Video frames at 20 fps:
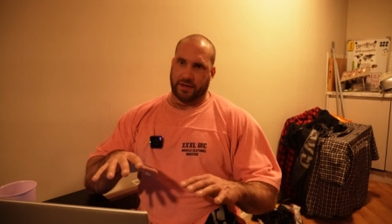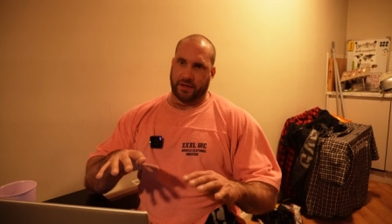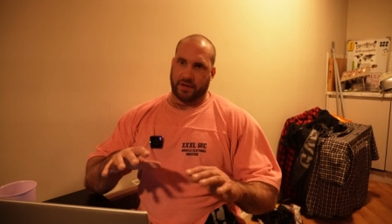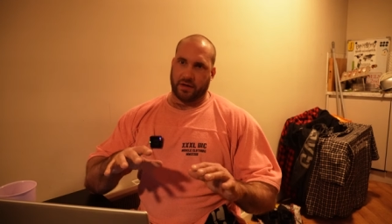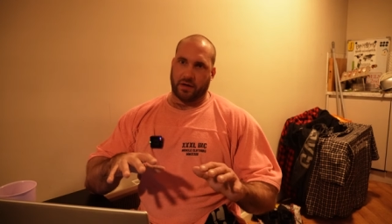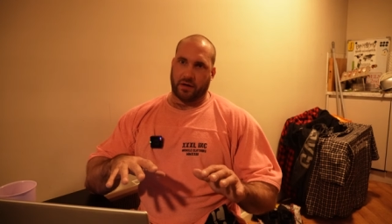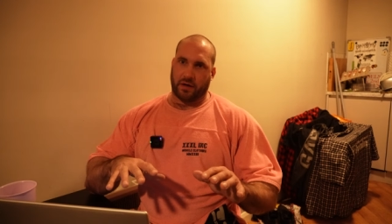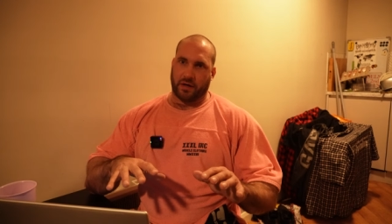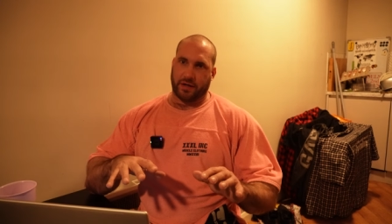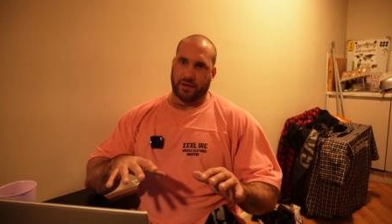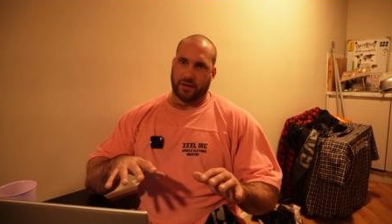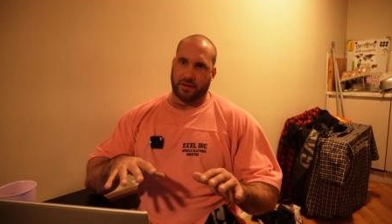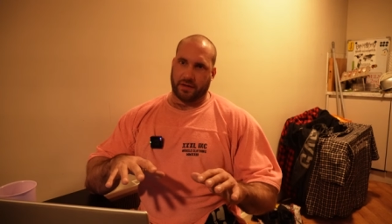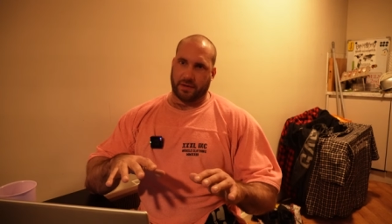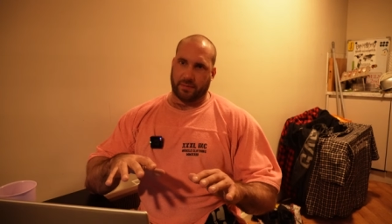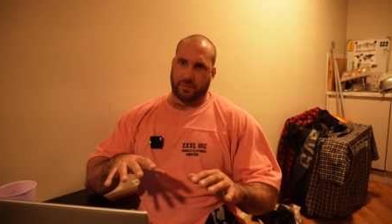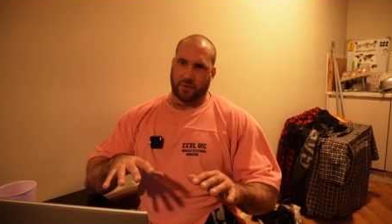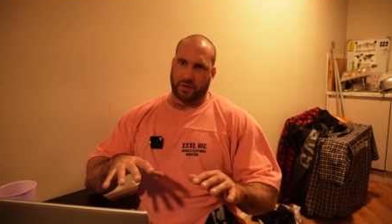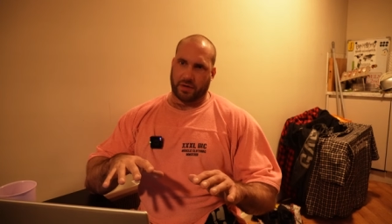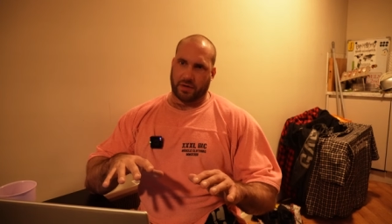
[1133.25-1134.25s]
nine that
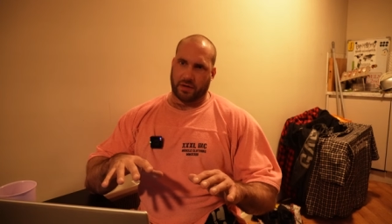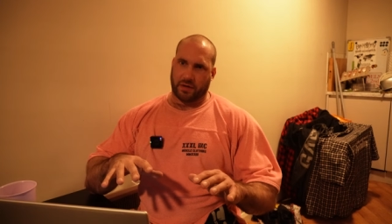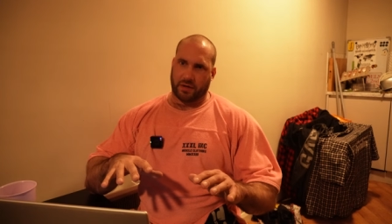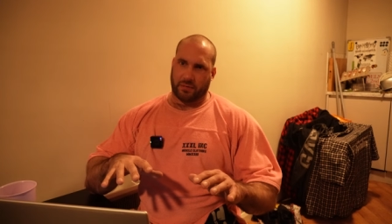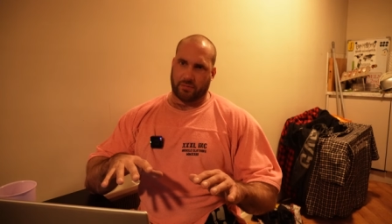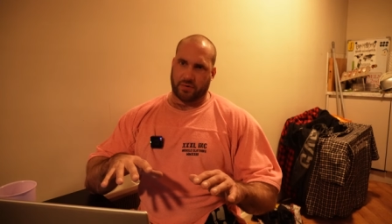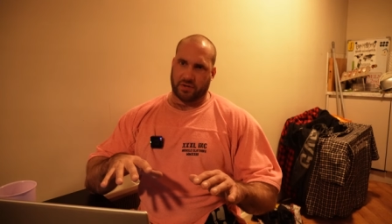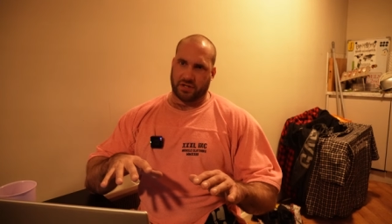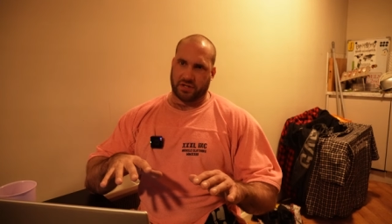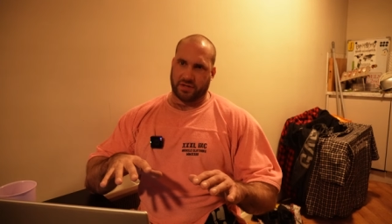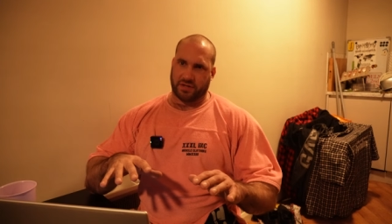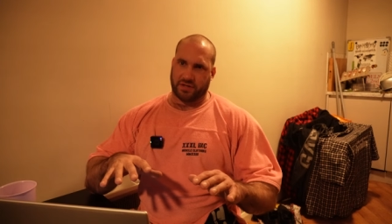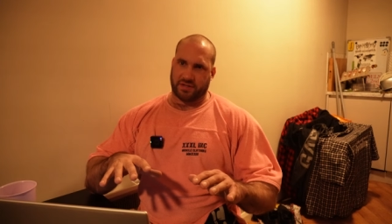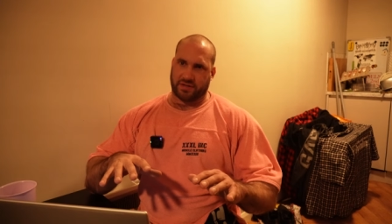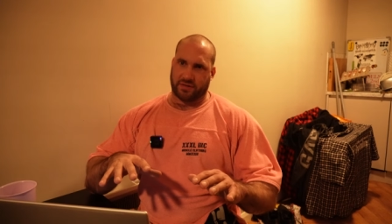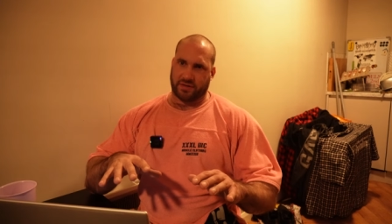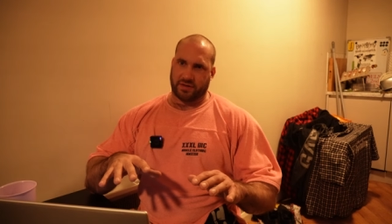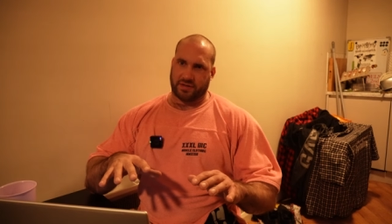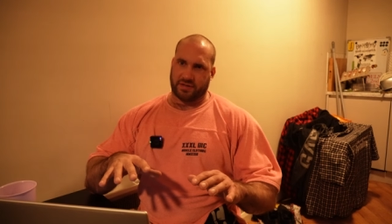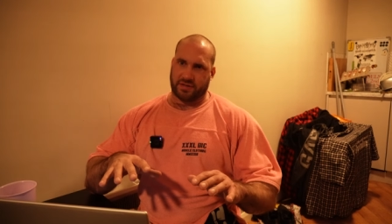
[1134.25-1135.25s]
your body can't produce
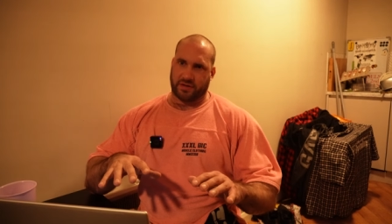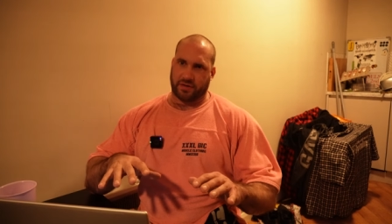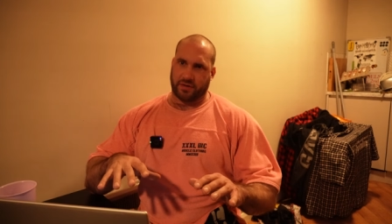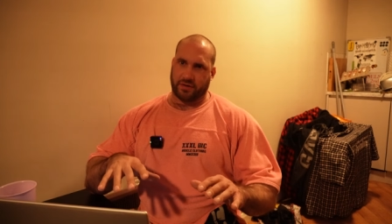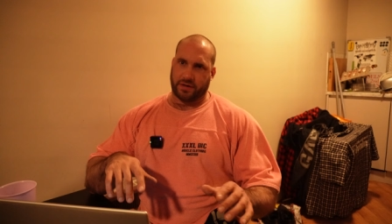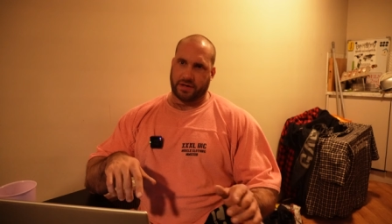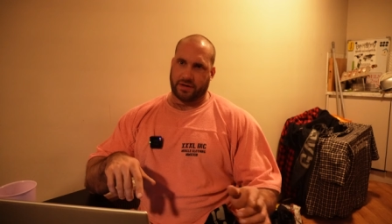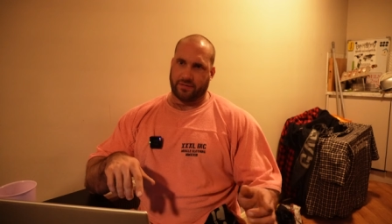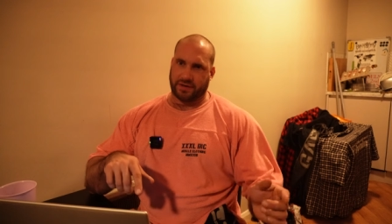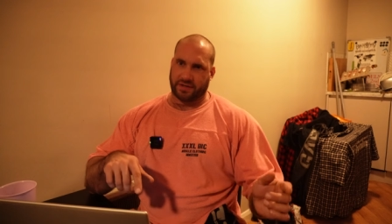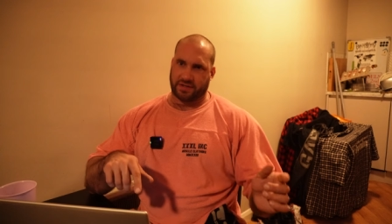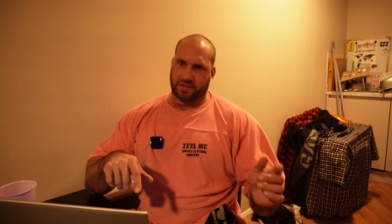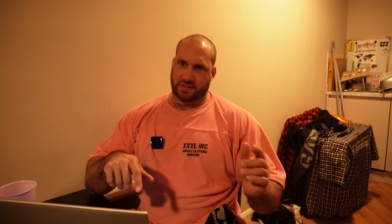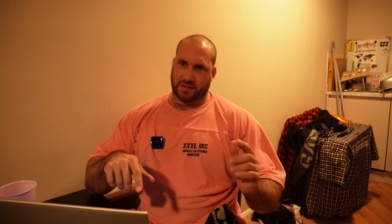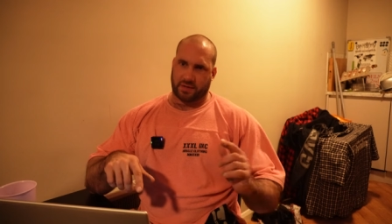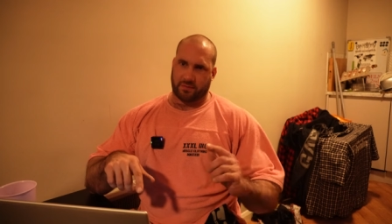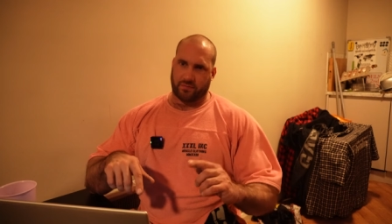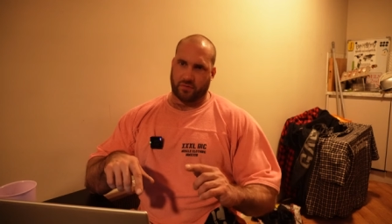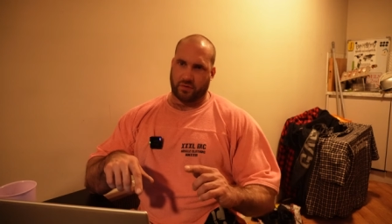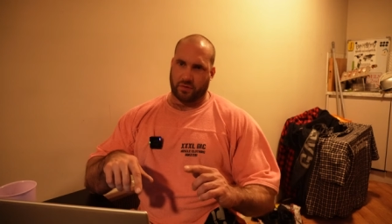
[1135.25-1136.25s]
on its own having to
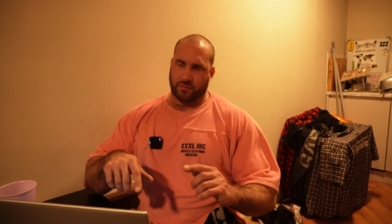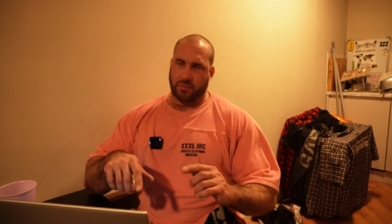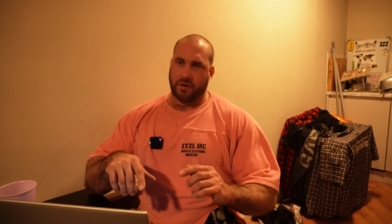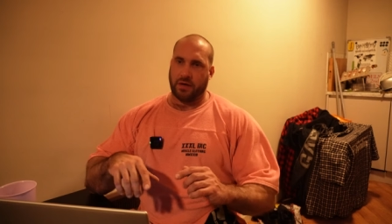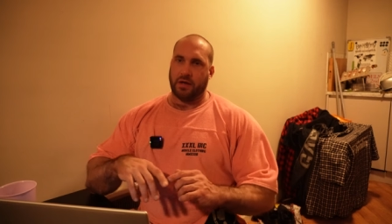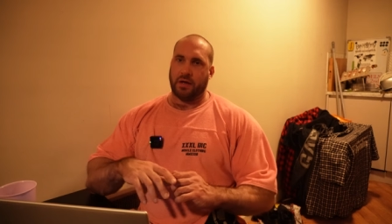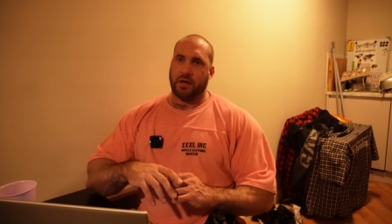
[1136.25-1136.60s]
come from